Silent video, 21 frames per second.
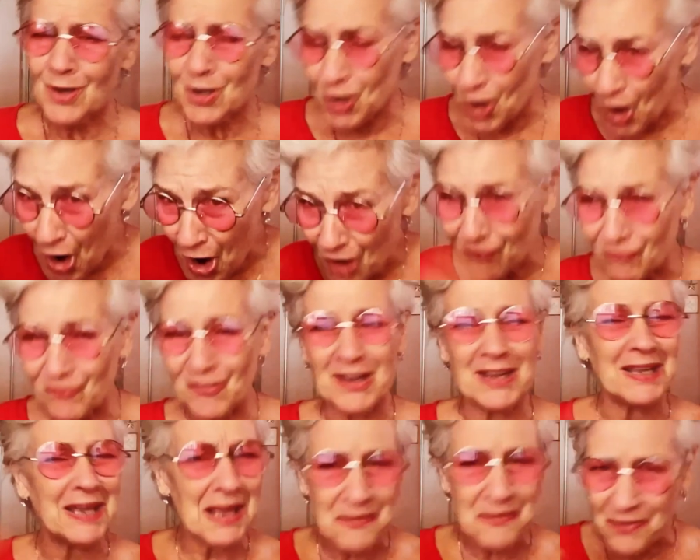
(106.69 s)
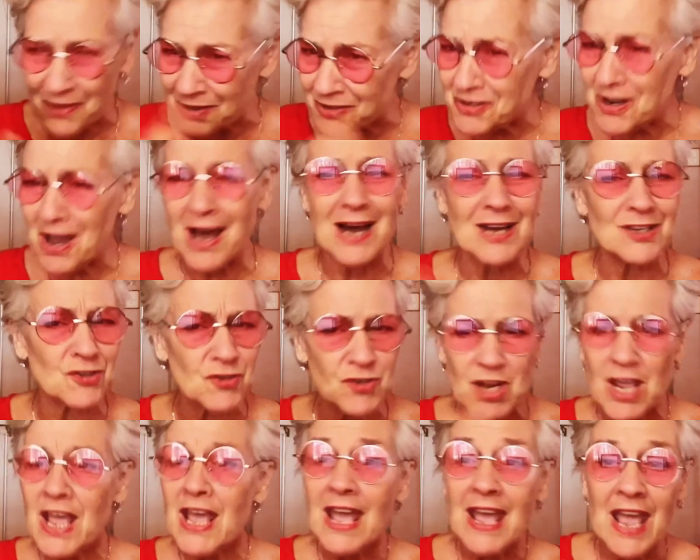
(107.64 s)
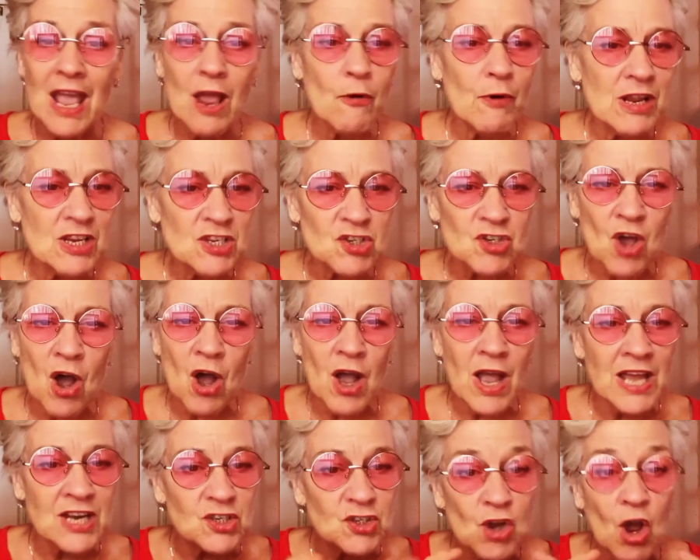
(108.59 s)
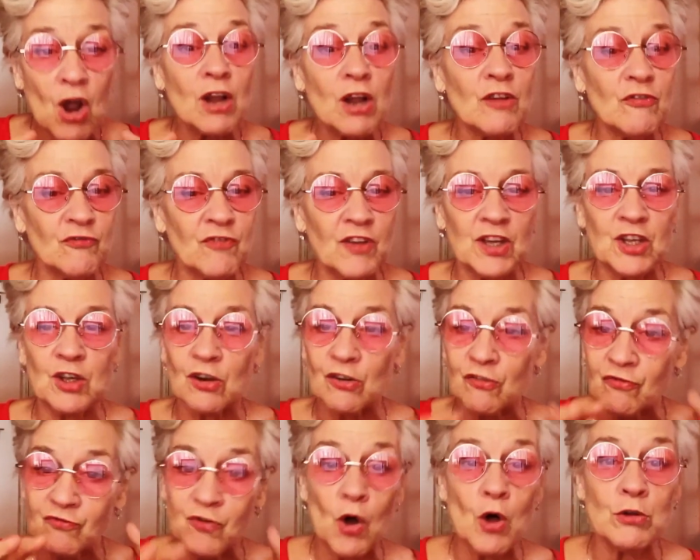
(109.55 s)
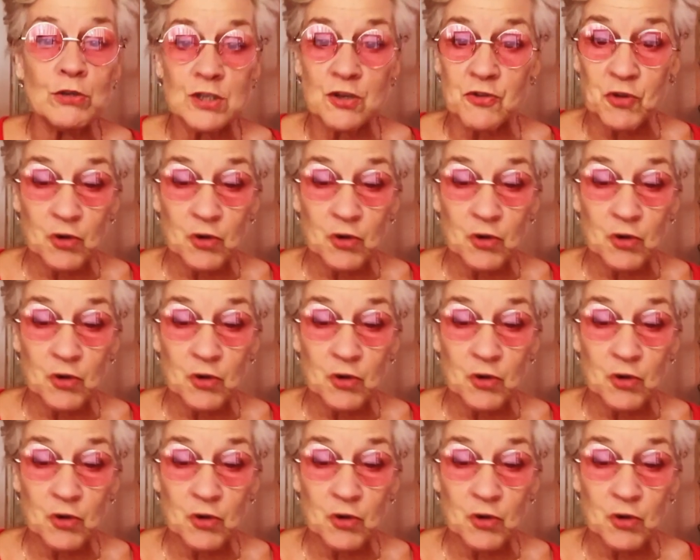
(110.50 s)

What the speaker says: Coughing in the dust, Harry saw a dark figure fall to